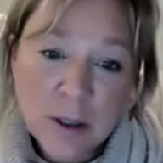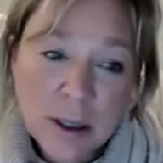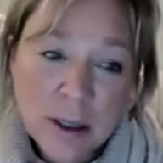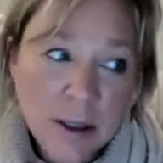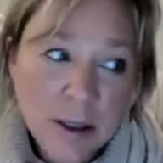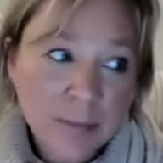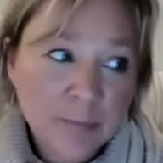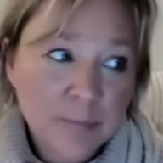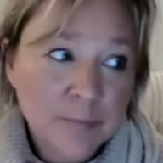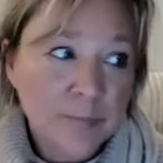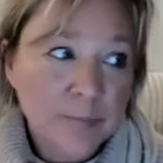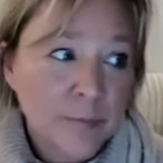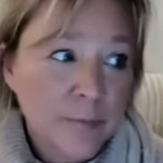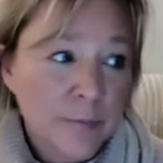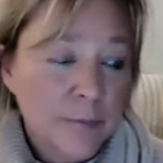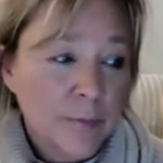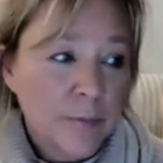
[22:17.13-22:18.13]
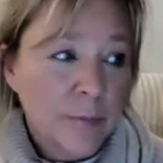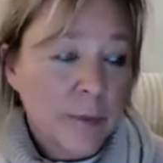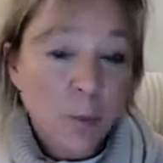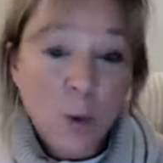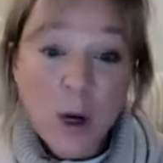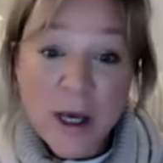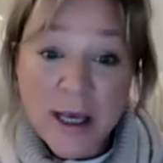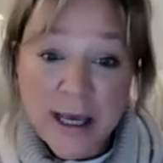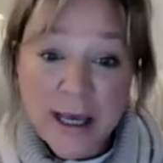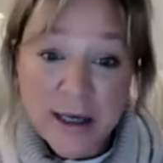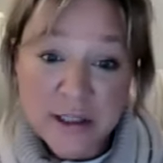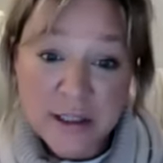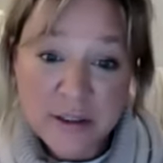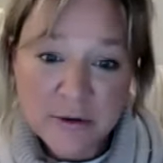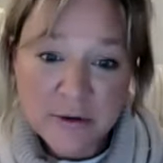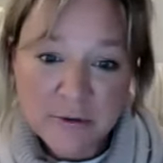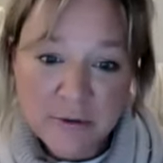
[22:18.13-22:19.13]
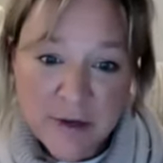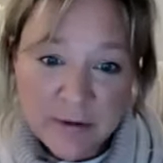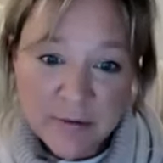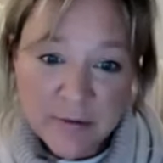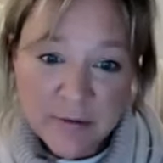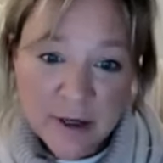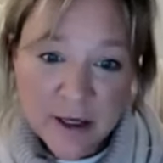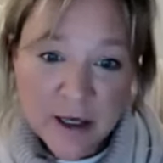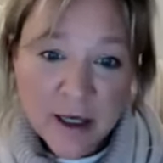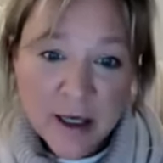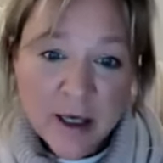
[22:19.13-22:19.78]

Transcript: Um, work out in your favor,